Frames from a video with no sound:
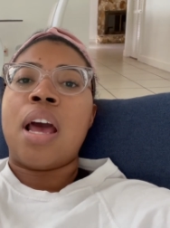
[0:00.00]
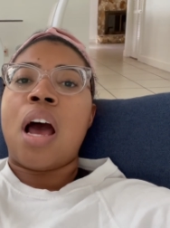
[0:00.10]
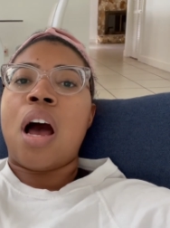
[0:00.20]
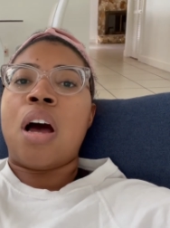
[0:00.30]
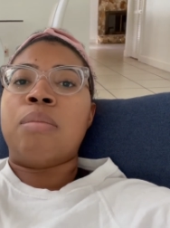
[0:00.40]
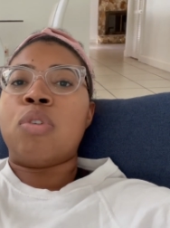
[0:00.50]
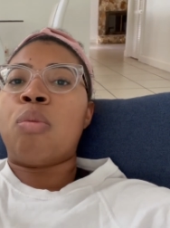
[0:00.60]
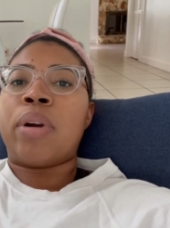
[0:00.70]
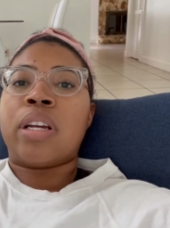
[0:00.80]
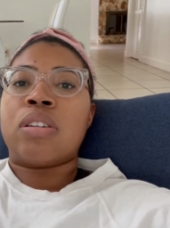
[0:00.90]

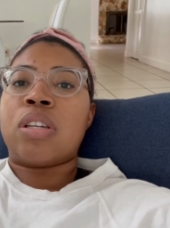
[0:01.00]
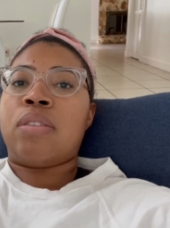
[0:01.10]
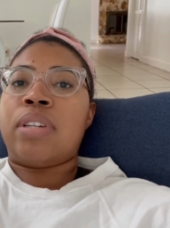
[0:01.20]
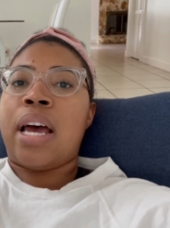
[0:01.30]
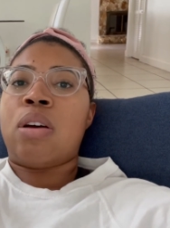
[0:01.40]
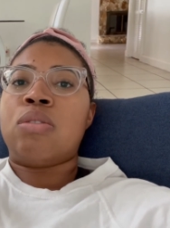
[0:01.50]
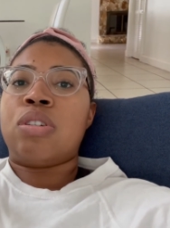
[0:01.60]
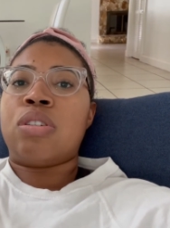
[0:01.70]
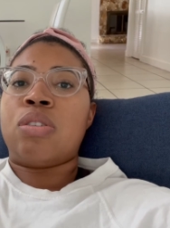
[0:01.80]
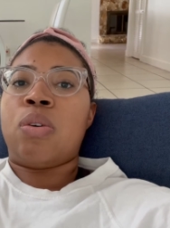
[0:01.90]
Don't bring yourself down.
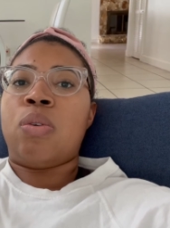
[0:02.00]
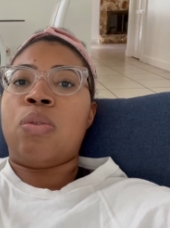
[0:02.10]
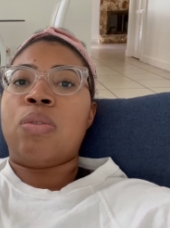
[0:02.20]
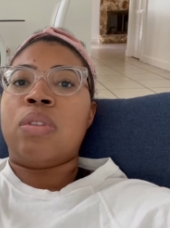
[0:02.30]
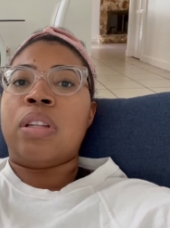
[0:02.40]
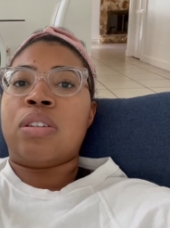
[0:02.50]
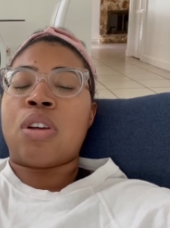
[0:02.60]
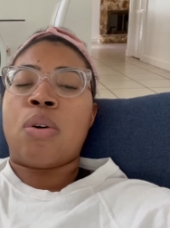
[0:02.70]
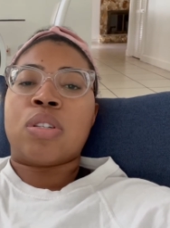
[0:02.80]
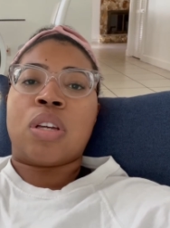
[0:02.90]
Just know there's
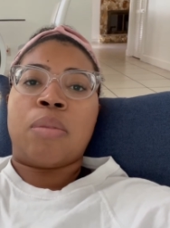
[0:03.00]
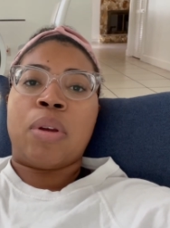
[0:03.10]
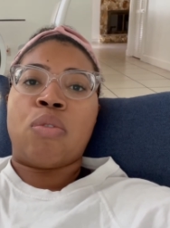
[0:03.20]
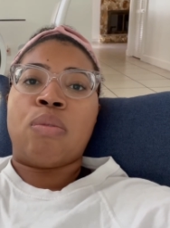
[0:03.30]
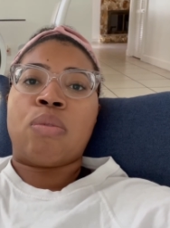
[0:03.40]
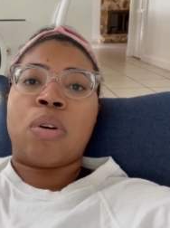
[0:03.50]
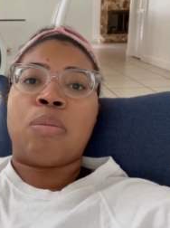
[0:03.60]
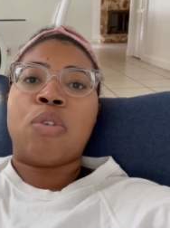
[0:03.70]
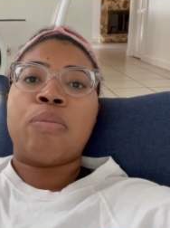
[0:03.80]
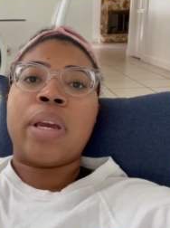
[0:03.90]
always going to be room for
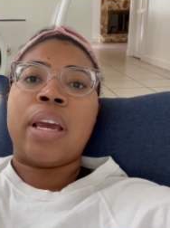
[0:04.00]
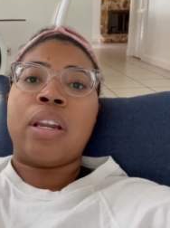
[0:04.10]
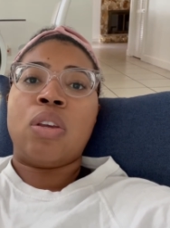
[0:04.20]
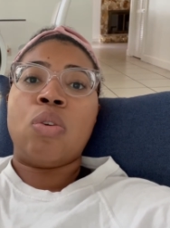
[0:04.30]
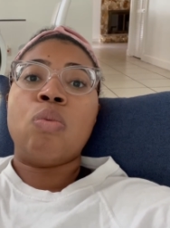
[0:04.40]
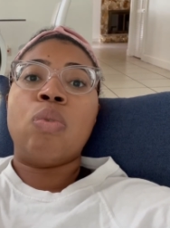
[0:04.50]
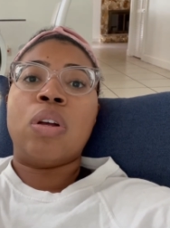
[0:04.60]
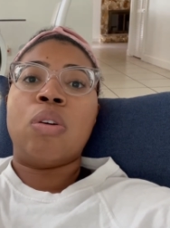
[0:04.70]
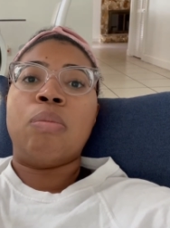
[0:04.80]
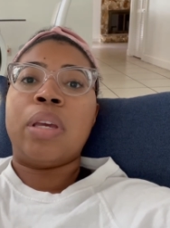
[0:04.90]
improvement, and you
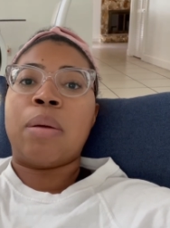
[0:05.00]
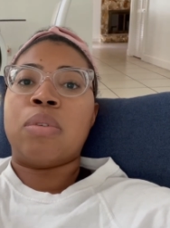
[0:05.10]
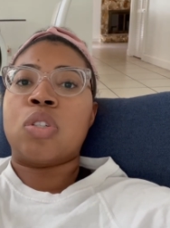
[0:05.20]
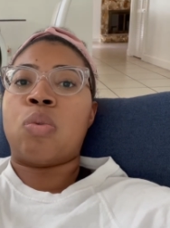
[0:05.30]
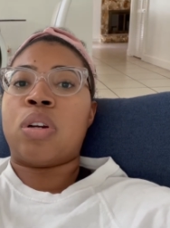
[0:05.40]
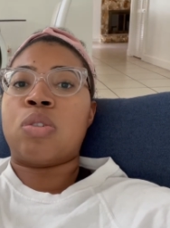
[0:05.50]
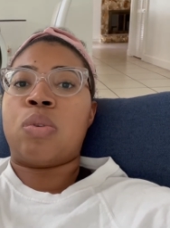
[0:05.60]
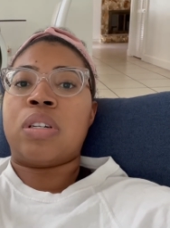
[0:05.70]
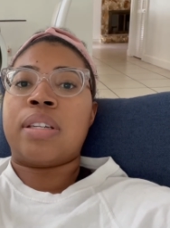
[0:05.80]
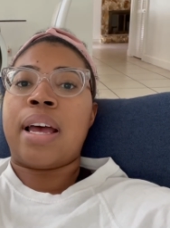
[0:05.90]
will be able to work
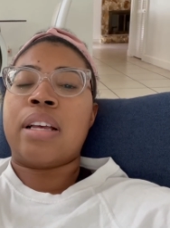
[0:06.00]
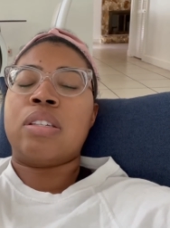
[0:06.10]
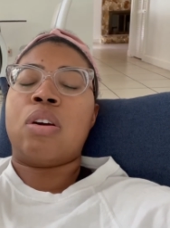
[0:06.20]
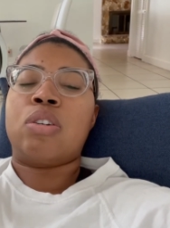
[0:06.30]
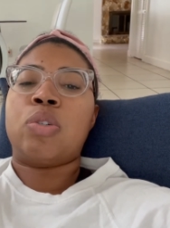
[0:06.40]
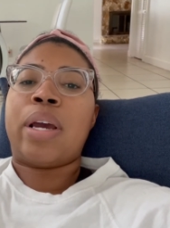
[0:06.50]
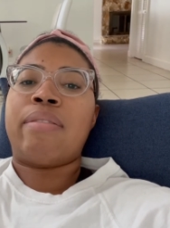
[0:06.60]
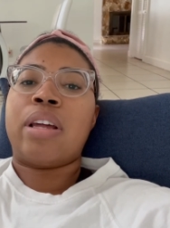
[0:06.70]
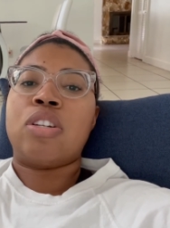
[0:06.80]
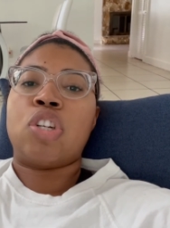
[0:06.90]
towards that as long as you
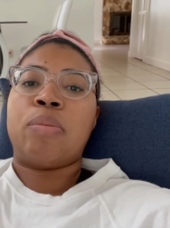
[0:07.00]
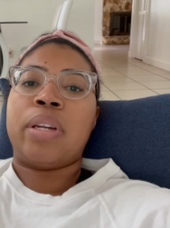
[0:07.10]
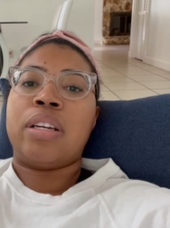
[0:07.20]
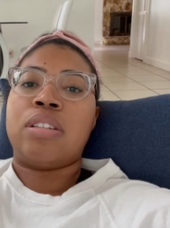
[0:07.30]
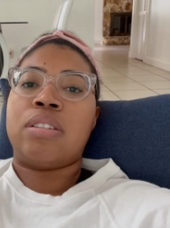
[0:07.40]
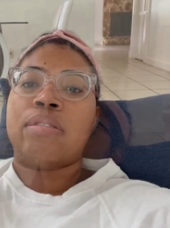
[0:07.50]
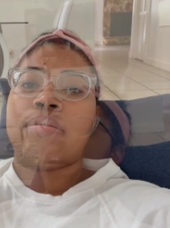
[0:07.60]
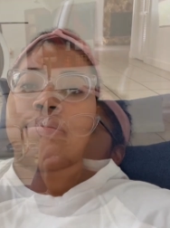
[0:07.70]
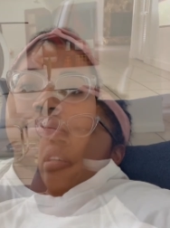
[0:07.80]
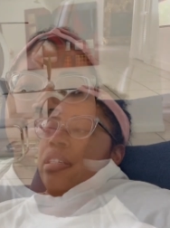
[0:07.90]
have that determination.
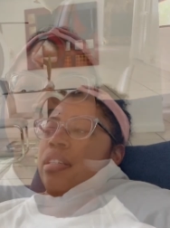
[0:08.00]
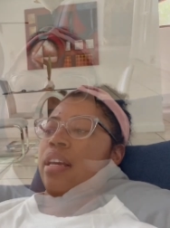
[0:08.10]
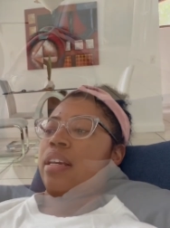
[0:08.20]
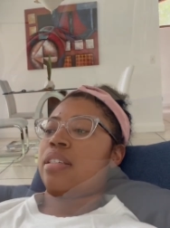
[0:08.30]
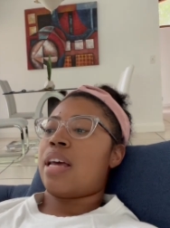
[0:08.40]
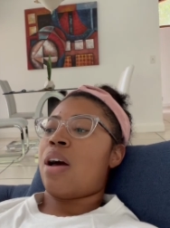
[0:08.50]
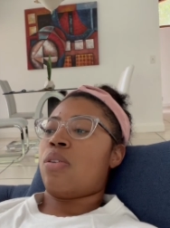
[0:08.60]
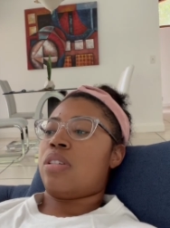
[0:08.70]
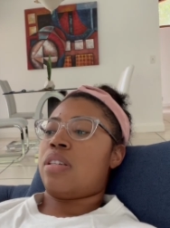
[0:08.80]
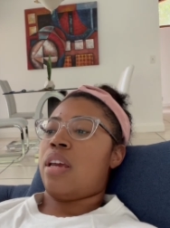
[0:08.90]
All of these things I
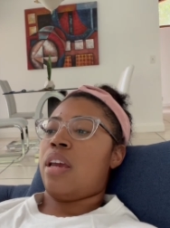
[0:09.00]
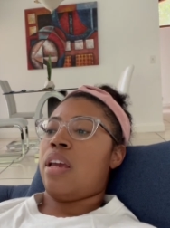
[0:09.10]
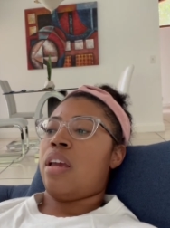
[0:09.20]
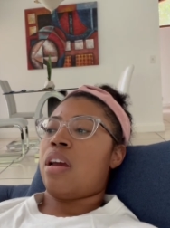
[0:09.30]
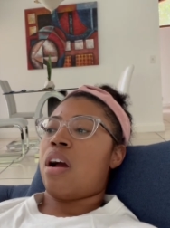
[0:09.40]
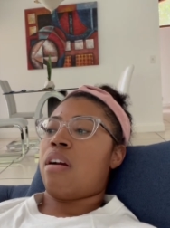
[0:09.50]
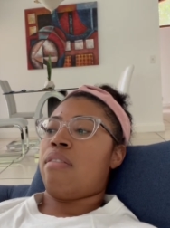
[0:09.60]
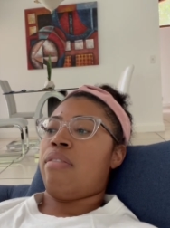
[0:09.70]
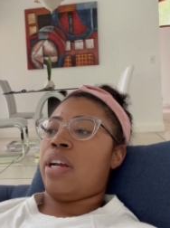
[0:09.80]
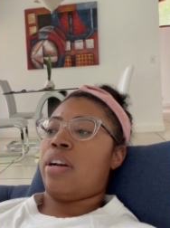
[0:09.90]
would say
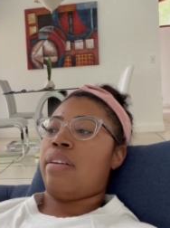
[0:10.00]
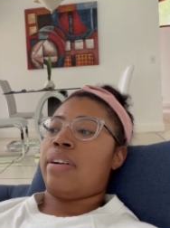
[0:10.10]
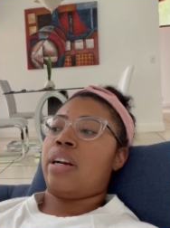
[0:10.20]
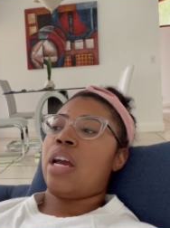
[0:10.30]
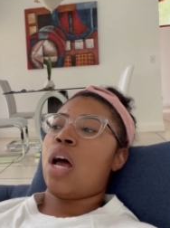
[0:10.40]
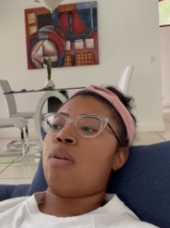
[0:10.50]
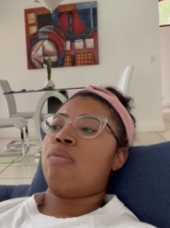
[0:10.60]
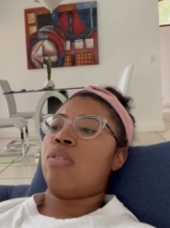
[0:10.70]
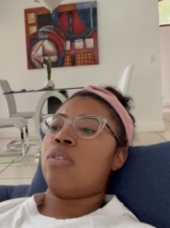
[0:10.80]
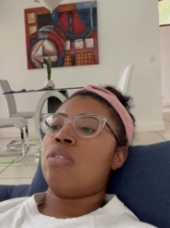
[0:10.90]
are very, very
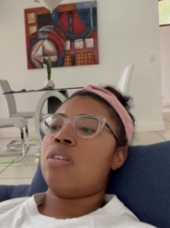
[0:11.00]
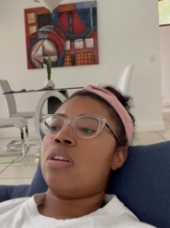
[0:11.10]
helpful